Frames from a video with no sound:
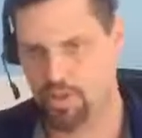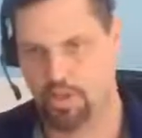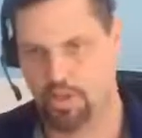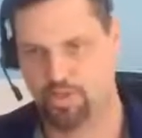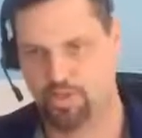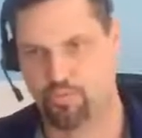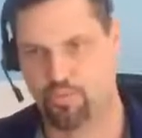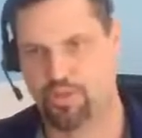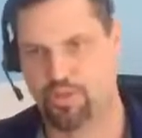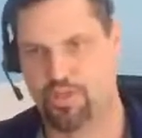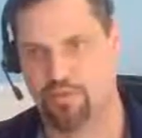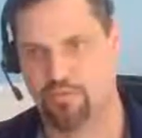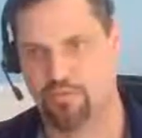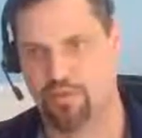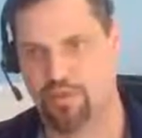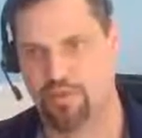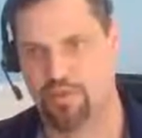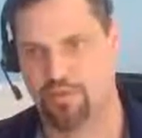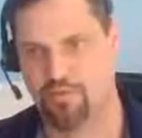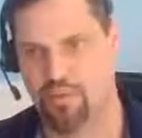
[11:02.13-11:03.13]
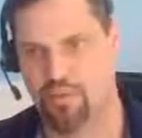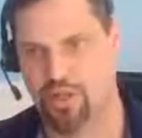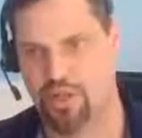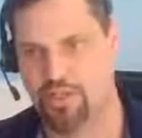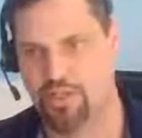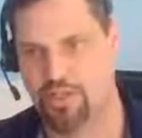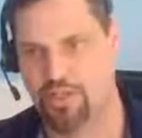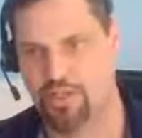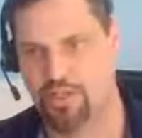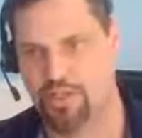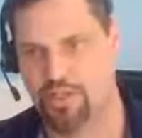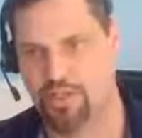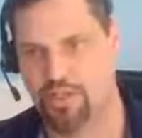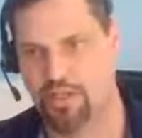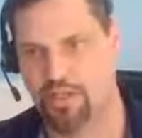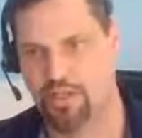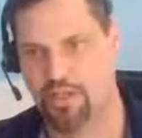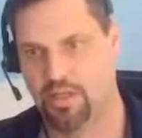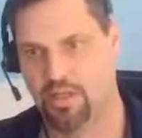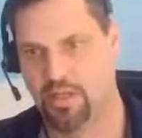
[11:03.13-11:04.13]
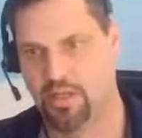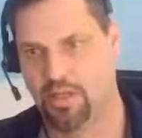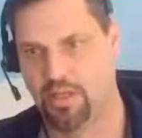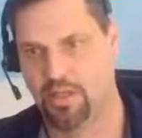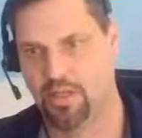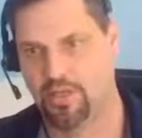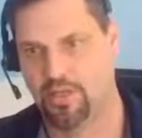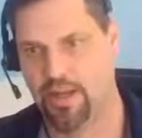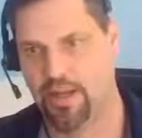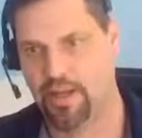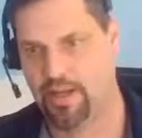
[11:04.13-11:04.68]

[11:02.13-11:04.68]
100% participation, and